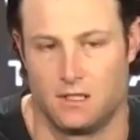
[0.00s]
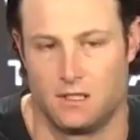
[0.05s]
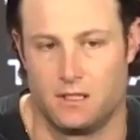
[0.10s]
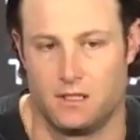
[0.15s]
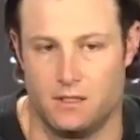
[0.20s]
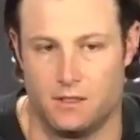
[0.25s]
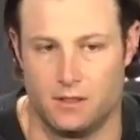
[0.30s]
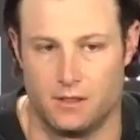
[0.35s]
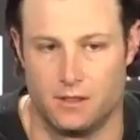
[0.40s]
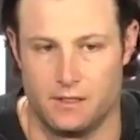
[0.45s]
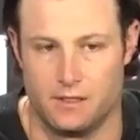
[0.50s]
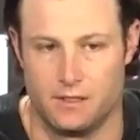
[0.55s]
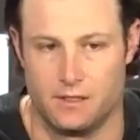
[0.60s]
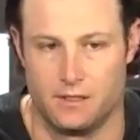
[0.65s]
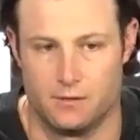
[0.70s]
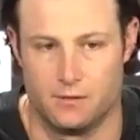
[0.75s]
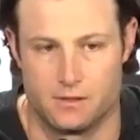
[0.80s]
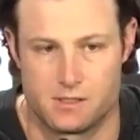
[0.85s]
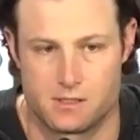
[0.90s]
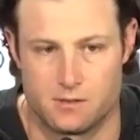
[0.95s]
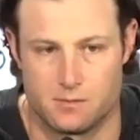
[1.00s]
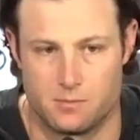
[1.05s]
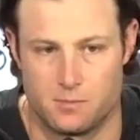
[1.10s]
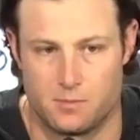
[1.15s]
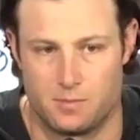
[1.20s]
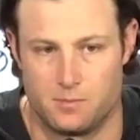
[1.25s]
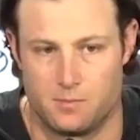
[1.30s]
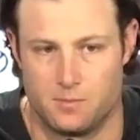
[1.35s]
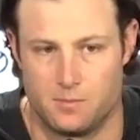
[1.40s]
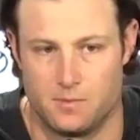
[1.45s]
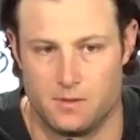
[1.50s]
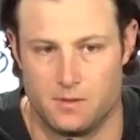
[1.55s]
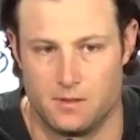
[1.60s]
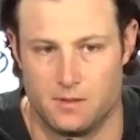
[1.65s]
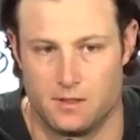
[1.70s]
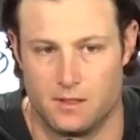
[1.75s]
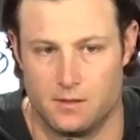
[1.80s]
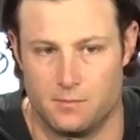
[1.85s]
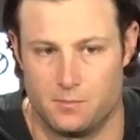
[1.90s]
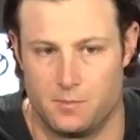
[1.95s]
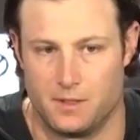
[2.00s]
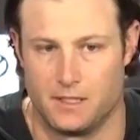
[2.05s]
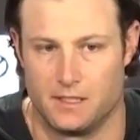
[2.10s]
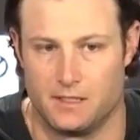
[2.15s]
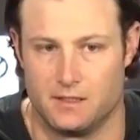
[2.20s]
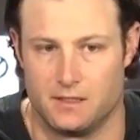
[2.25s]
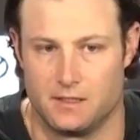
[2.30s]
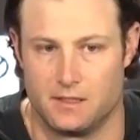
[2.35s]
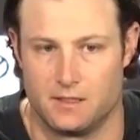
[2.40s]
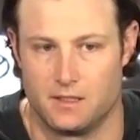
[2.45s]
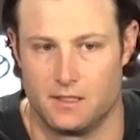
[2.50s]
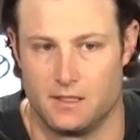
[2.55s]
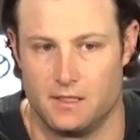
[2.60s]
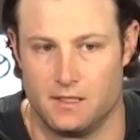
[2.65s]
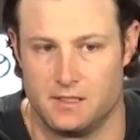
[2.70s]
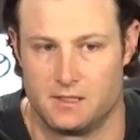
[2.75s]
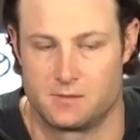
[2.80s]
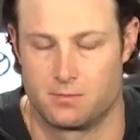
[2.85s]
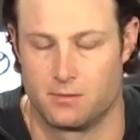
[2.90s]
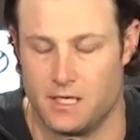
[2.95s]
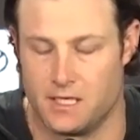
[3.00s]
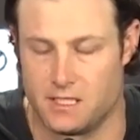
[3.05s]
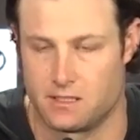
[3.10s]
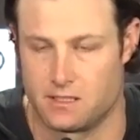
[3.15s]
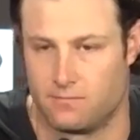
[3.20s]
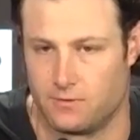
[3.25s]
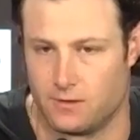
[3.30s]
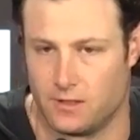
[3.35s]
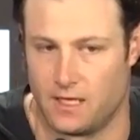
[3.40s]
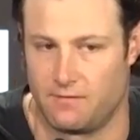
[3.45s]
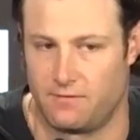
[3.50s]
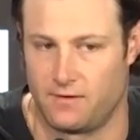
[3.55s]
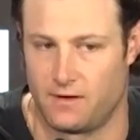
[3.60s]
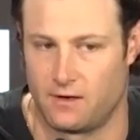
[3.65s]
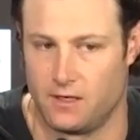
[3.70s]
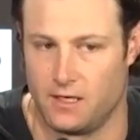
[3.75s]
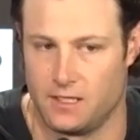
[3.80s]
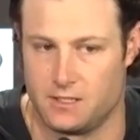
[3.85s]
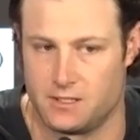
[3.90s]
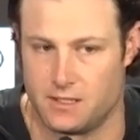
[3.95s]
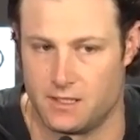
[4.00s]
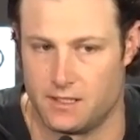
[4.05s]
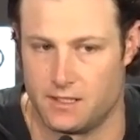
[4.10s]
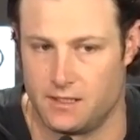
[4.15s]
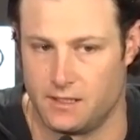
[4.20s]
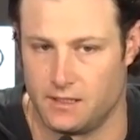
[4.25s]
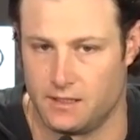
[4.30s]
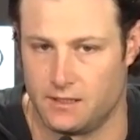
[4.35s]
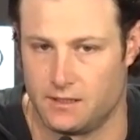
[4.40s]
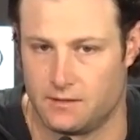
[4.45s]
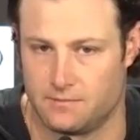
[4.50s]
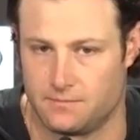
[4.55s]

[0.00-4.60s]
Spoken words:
He was big inspiration for that foundation, I think.